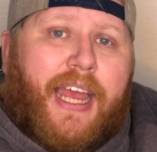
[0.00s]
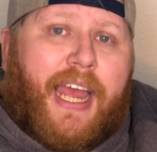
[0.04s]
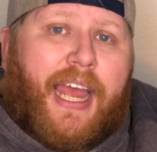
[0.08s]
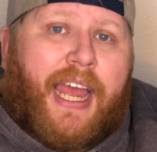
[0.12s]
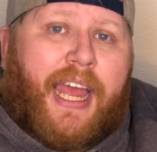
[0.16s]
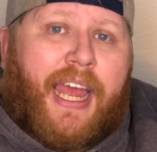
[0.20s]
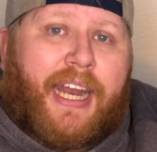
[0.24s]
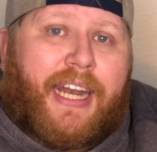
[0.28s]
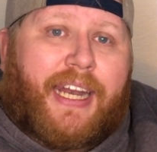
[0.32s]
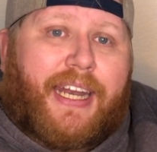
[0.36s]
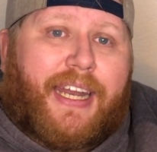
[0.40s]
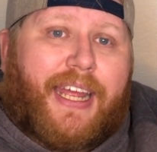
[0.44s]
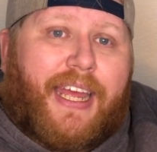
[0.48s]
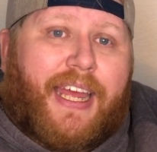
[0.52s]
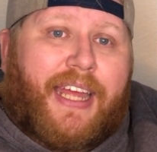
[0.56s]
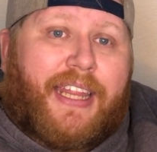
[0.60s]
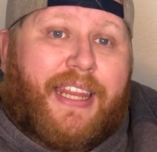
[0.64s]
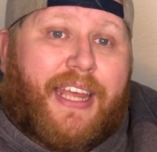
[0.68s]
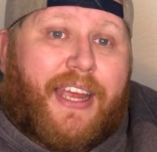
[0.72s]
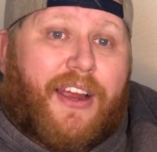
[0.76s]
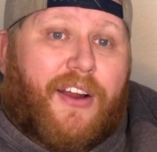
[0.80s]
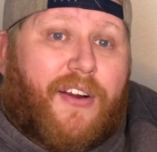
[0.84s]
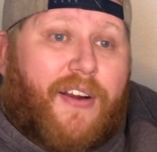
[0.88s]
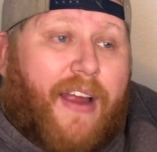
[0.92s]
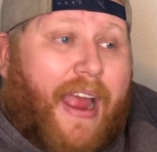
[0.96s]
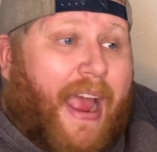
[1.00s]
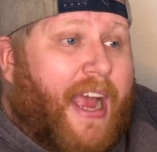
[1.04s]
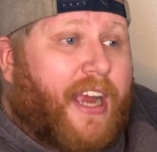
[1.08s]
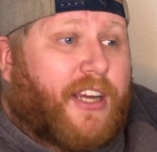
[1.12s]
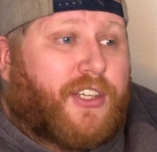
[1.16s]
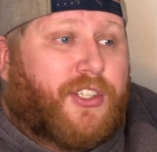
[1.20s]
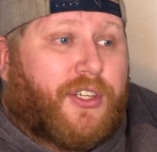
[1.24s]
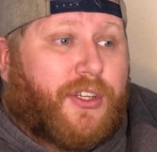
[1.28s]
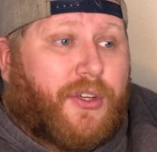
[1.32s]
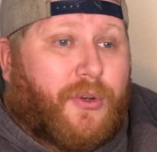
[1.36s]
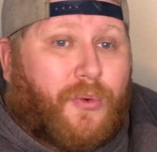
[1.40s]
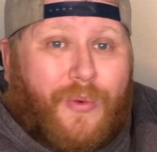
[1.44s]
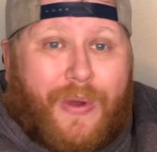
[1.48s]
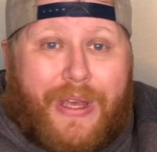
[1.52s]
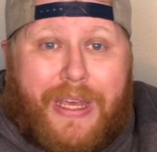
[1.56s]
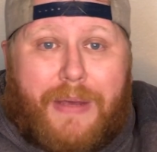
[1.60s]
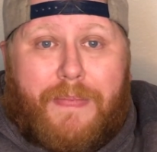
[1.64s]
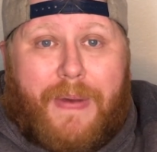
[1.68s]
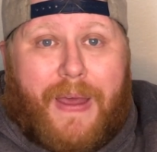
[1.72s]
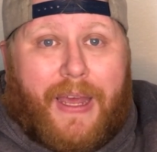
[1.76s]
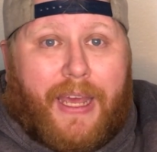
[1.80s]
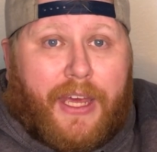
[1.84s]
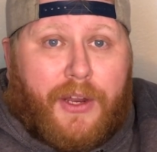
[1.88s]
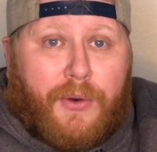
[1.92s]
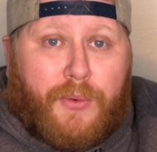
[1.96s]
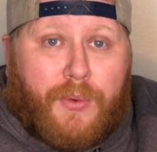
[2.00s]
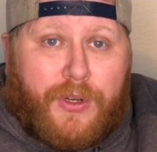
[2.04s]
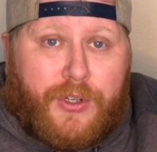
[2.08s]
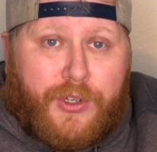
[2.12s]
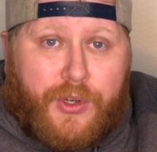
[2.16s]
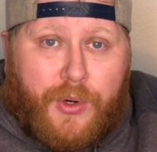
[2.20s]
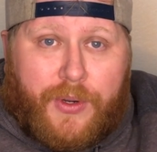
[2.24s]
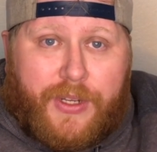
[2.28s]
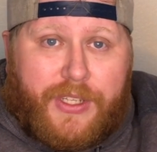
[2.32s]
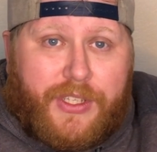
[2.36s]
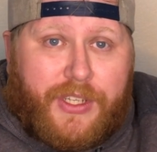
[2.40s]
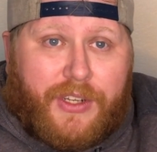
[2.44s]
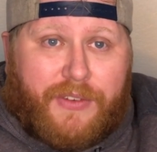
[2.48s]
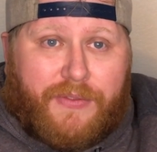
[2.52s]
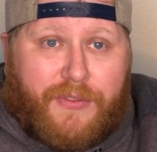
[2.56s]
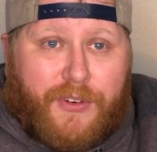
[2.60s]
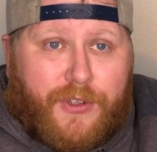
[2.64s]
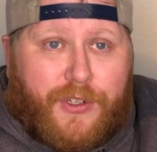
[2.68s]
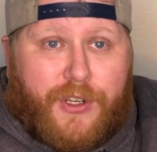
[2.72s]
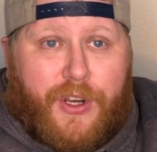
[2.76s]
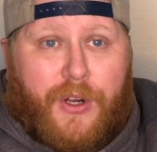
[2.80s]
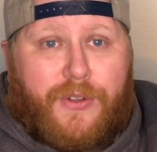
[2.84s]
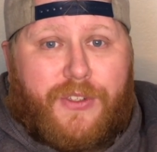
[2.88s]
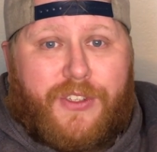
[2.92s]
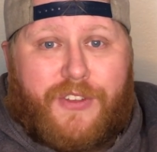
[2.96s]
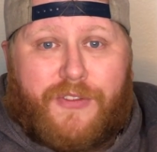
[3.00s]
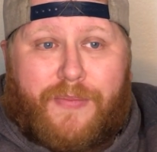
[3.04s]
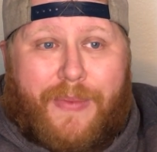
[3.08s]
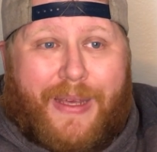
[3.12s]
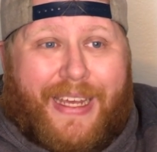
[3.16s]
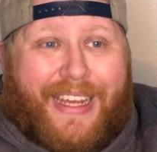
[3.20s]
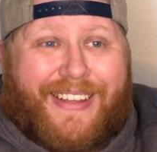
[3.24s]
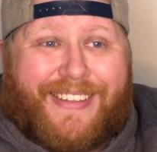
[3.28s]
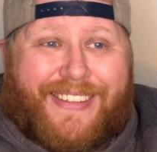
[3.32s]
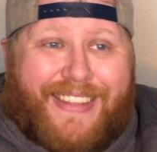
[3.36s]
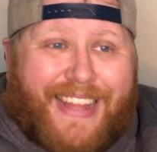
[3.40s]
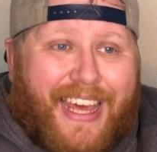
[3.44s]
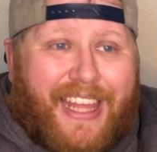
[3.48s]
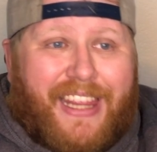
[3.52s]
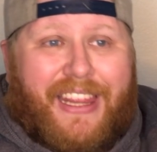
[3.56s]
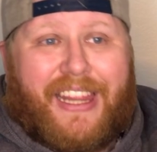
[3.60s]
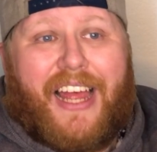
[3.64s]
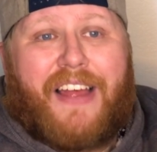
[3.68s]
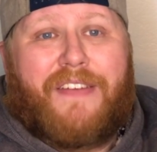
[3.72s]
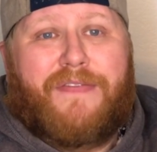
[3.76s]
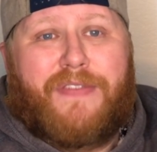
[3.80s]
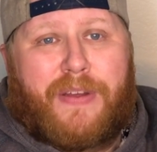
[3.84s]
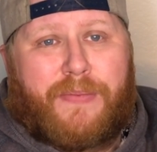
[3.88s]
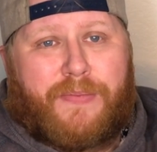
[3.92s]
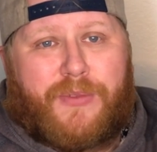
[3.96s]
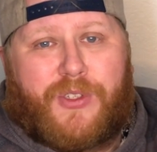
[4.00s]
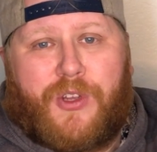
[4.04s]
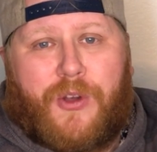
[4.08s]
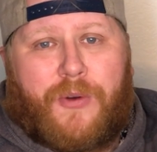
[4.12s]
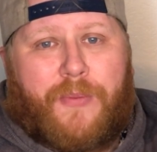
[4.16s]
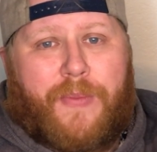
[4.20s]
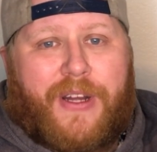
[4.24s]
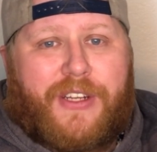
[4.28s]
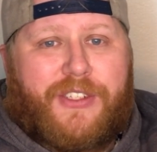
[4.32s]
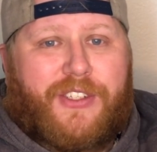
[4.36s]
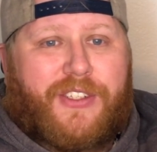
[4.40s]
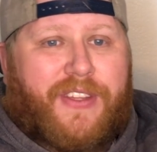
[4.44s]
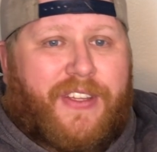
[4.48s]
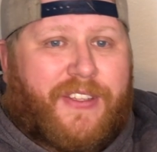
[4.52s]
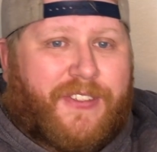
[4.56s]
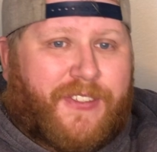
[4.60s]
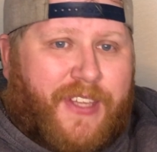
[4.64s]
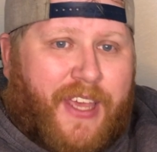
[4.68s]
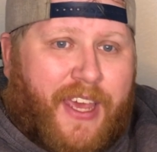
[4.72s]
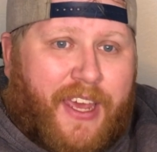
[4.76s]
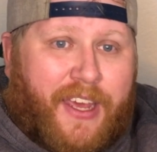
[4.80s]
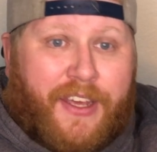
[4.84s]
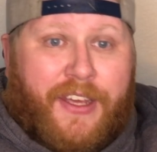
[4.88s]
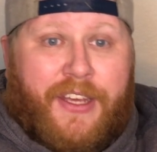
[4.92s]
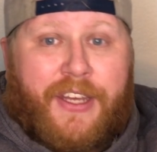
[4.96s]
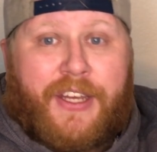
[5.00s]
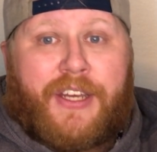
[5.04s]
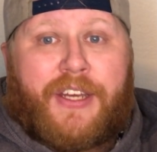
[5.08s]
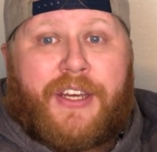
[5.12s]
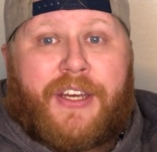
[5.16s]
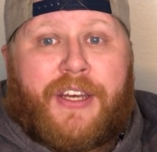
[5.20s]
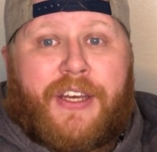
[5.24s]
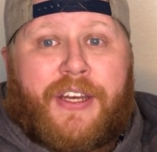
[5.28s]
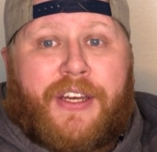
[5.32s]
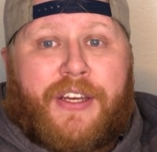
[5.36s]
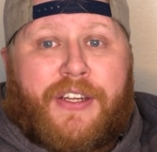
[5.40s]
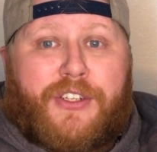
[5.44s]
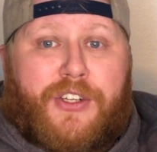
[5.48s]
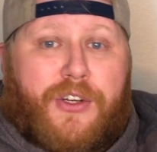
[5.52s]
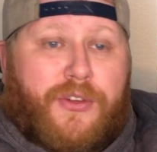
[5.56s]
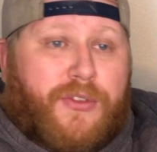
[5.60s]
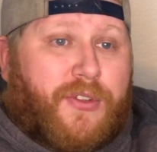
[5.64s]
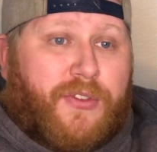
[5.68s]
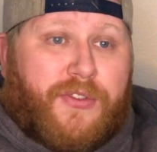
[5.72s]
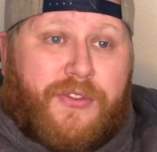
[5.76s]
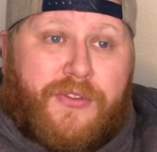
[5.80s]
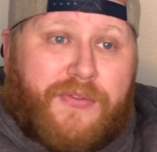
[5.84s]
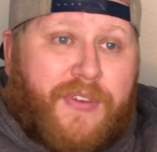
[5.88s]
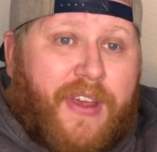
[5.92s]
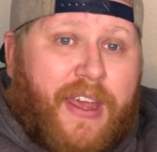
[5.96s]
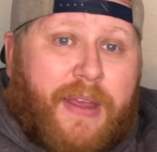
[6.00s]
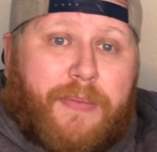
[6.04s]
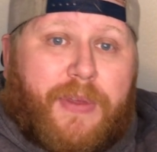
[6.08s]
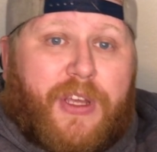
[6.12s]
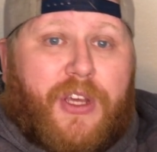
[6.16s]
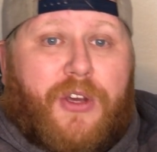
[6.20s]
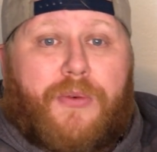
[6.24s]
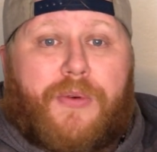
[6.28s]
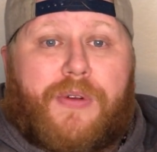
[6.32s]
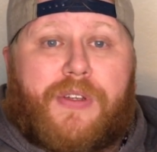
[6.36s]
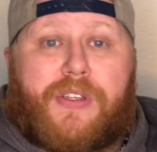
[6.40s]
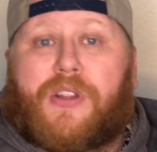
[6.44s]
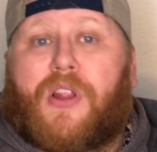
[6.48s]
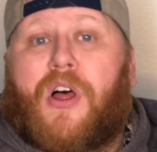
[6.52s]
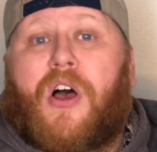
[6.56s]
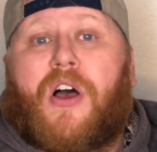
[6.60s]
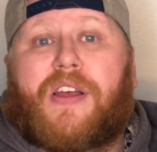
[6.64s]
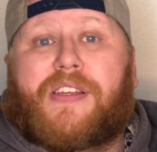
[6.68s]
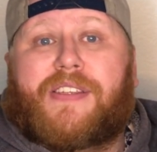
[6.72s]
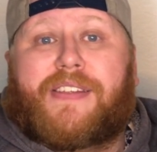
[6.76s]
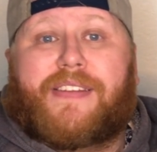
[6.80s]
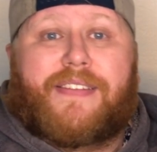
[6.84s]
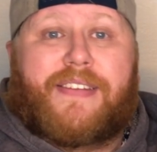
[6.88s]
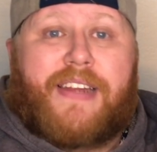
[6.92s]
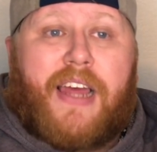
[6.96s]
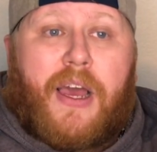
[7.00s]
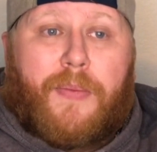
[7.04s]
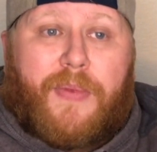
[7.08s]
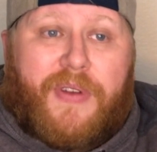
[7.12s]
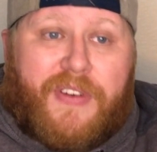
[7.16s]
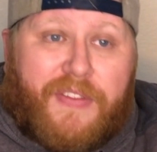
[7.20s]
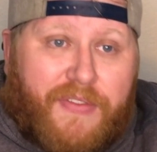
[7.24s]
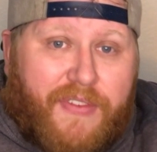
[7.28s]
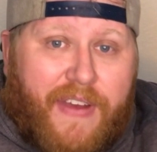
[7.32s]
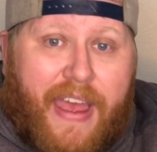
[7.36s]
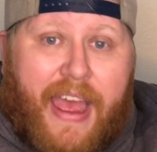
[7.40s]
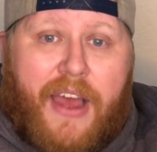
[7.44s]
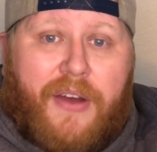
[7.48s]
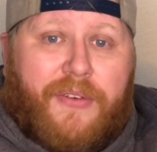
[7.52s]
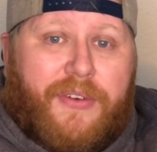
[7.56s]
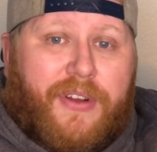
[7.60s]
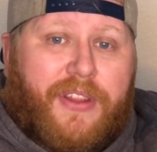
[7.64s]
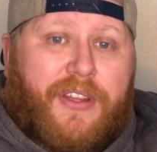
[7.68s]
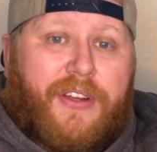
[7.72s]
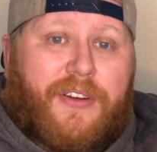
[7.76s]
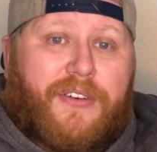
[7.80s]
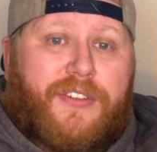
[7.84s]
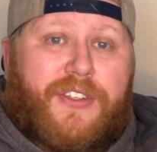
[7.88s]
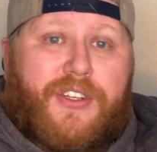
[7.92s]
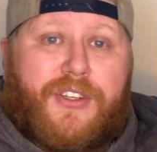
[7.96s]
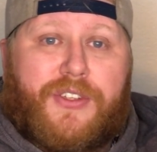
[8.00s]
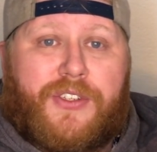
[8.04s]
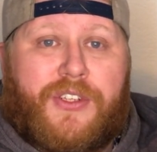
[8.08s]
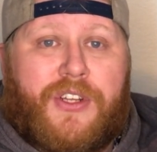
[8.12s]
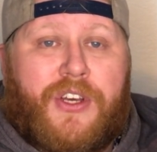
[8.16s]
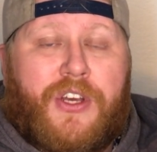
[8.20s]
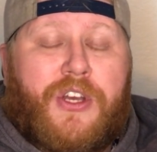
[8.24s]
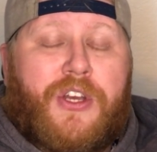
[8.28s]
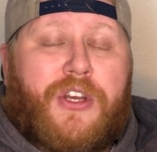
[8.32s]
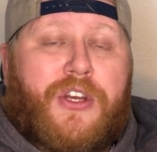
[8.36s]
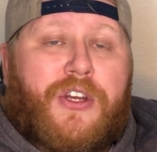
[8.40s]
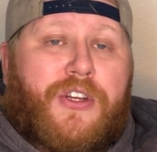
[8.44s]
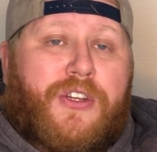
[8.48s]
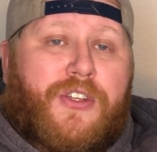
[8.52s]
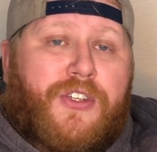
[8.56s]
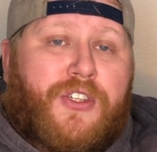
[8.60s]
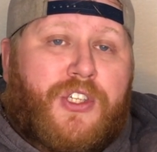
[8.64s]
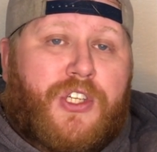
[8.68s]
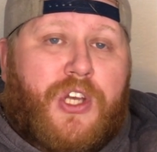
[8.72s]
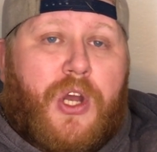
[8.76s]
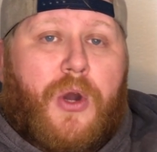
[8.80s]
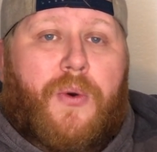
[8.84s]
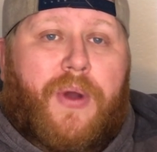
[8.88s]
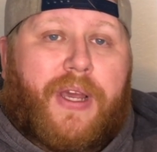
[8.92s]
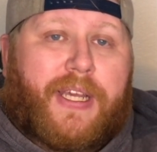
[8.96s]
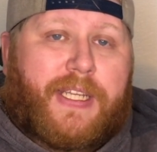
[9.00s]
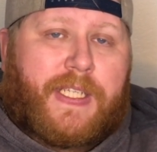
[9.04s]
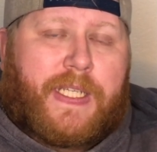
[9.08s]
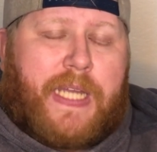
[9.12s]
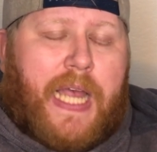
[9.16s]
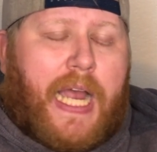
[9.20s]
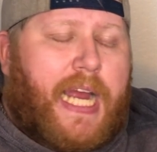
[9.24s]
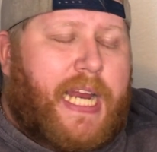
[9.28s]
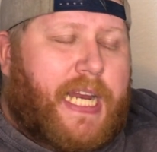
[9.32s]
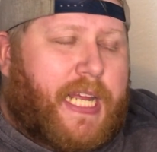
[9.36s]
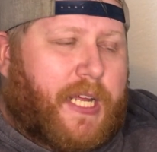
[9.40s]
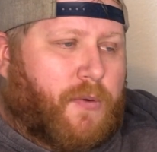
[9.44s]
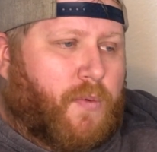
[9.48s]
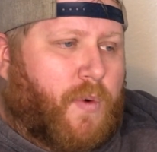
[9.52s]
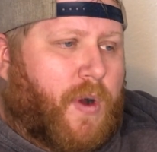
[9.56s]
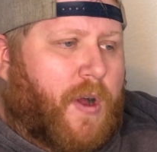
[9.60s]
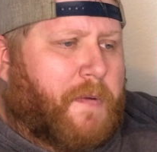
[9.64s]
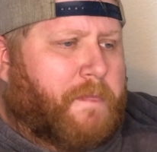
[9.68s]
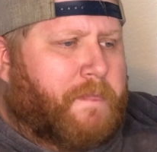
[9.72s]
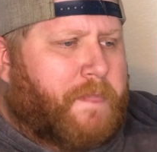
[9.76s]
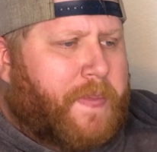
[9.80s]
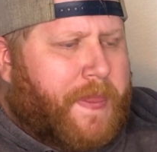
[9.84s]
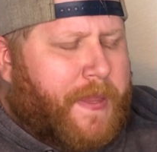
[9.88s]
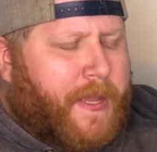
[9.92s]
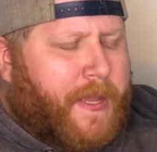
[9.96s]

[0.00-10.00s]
and they are actually weeping and rejoicing for Joseph because they love him so much, and they say Joseph's family who was lost has now been found, and they're just so excited. Well,